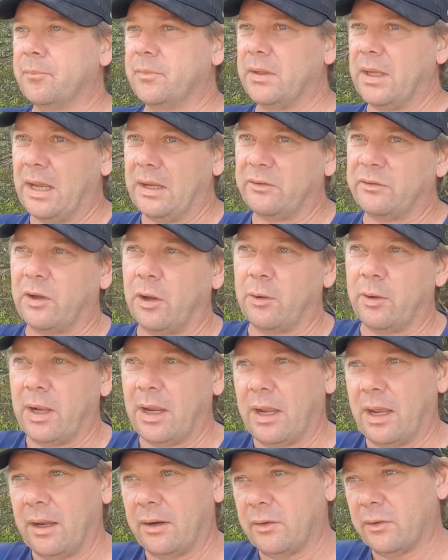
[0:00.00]
Yeah, so
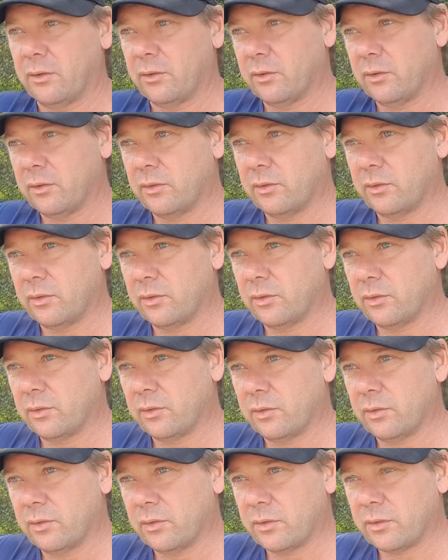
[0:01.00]
at
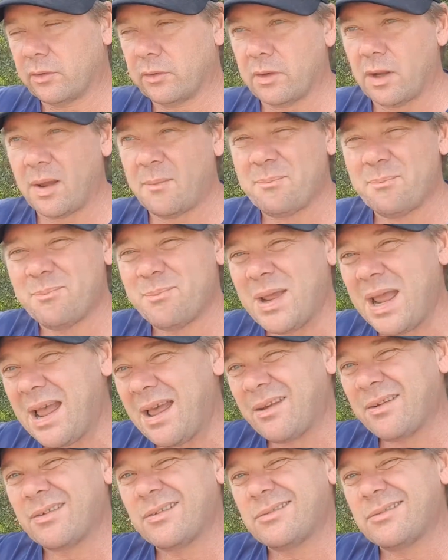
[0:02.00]
about